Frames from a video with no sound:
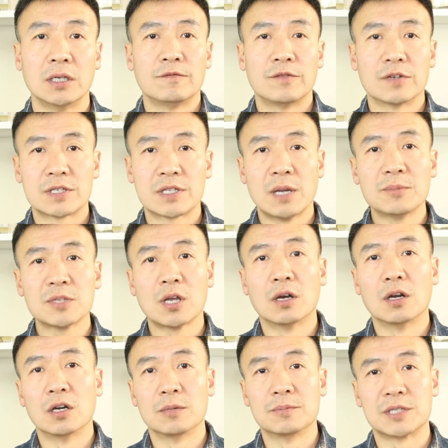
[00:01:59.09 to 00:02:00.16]
For some of the
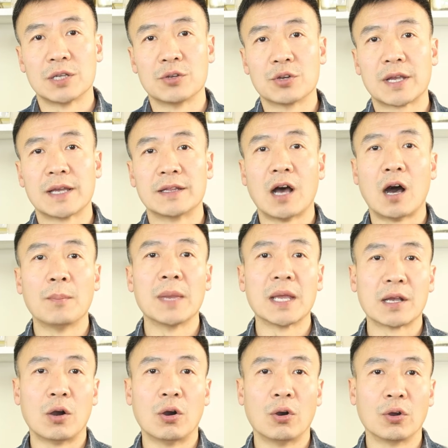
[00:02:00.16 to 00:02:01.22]
herbs, you cannot make